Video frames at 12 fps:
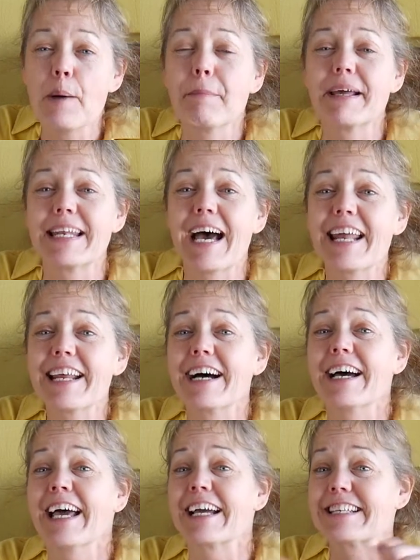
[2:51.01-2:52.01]
but not
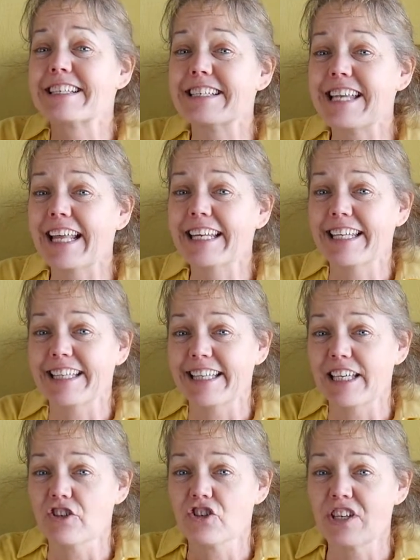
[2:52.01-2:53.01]
a extendy
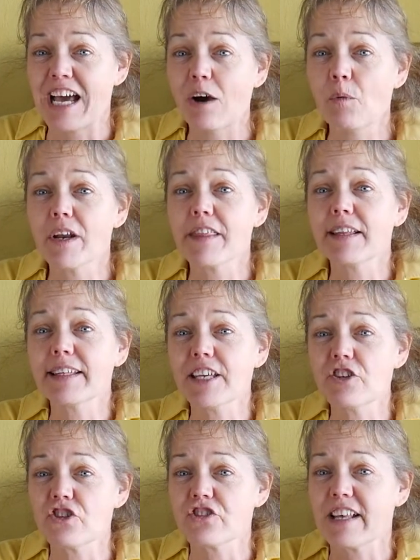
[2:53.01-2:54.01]
leash, not one of the
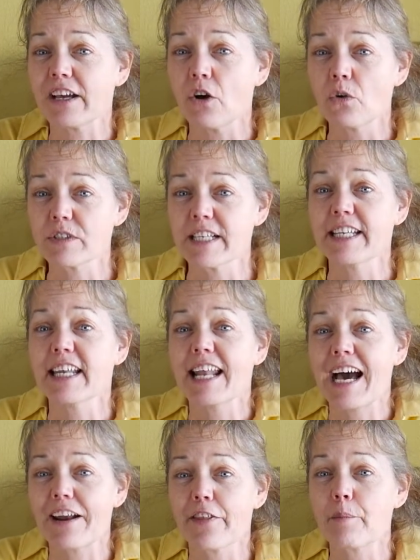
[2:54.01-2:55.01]
leashes that goes in and
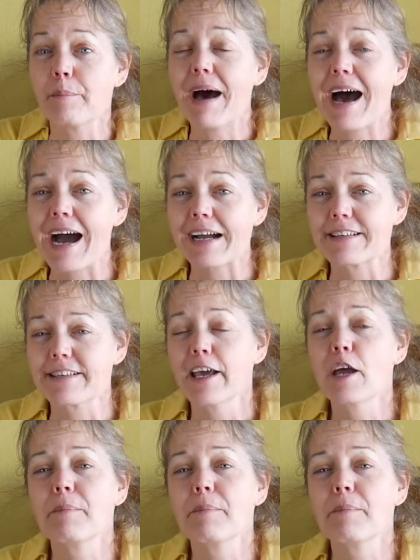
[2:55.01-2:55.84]
out of the box,